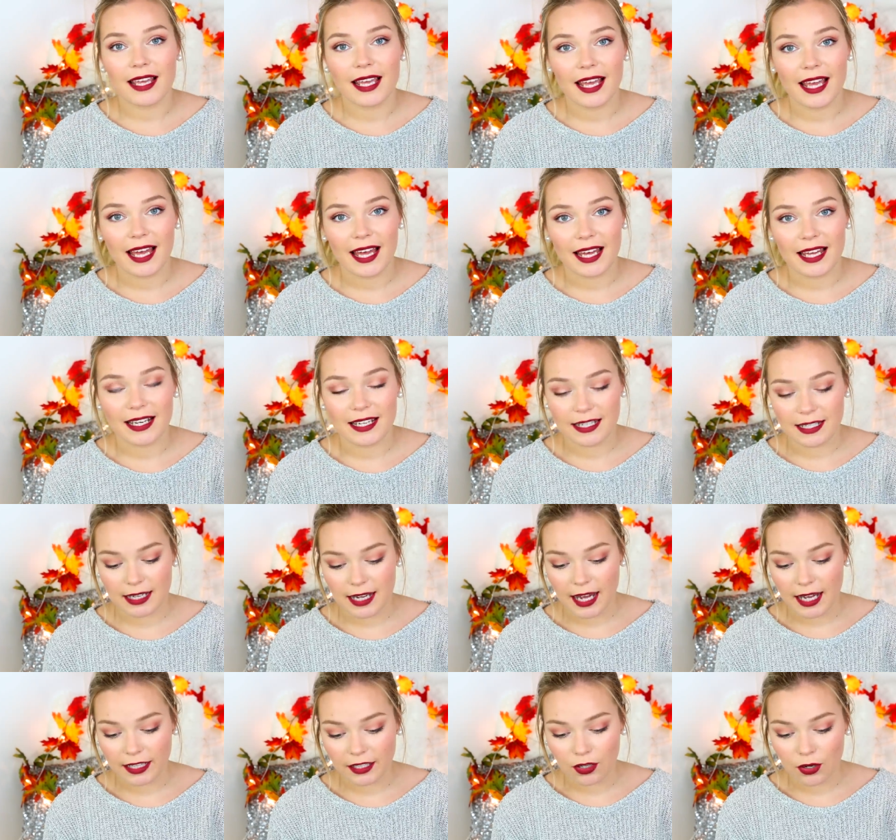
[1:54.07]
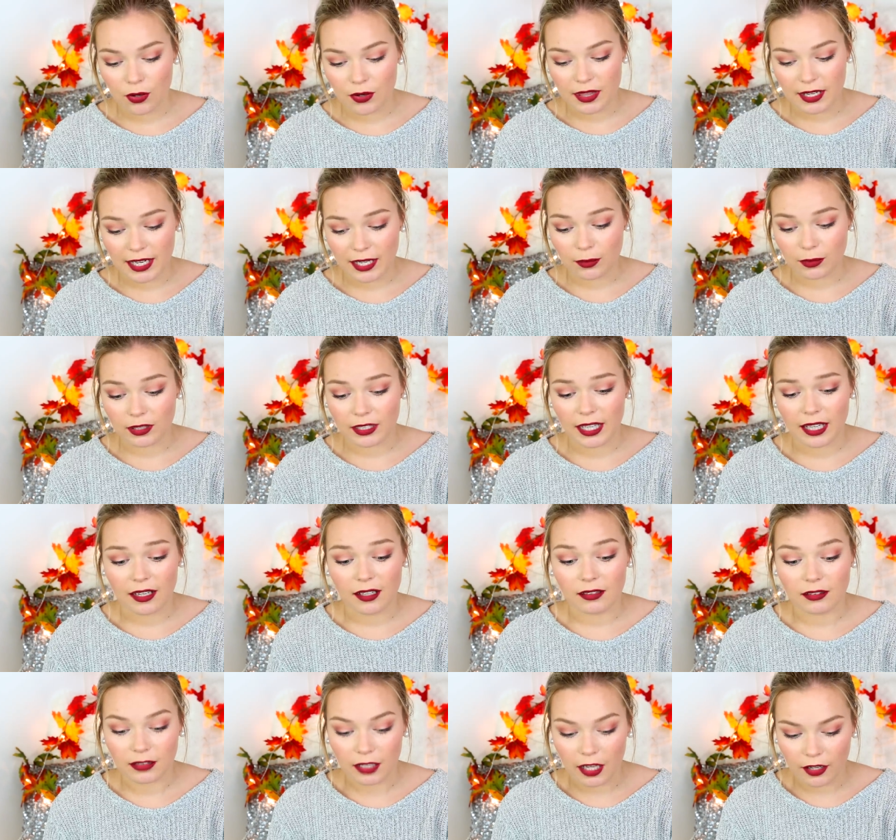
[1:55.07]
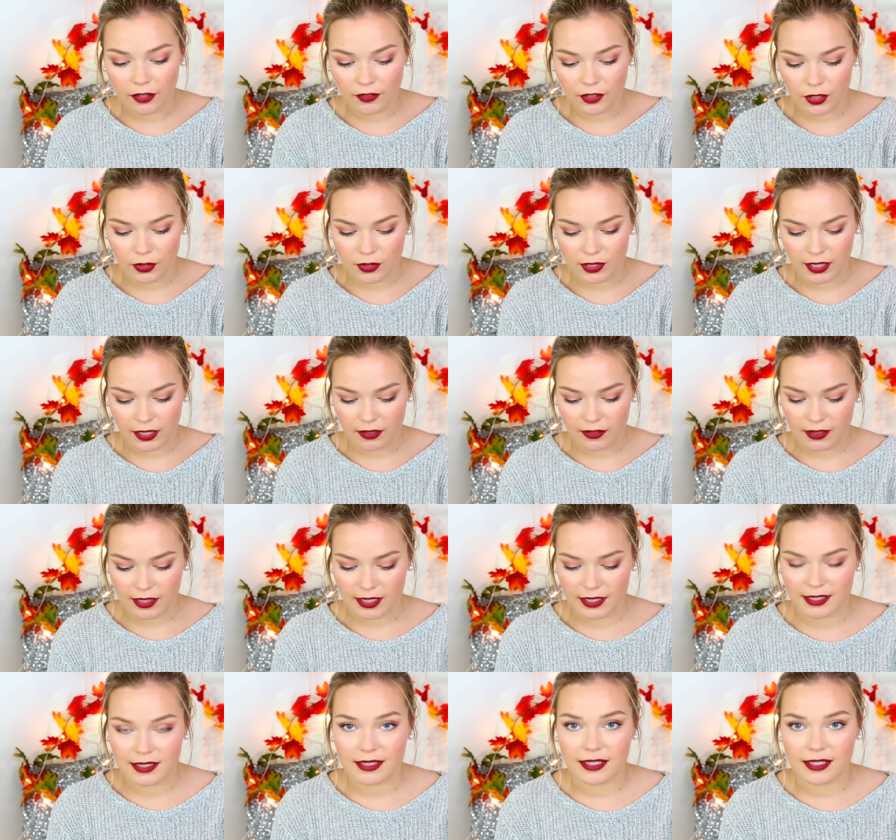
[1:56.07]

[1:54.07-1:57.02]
and I know that I will get a lot of use out of this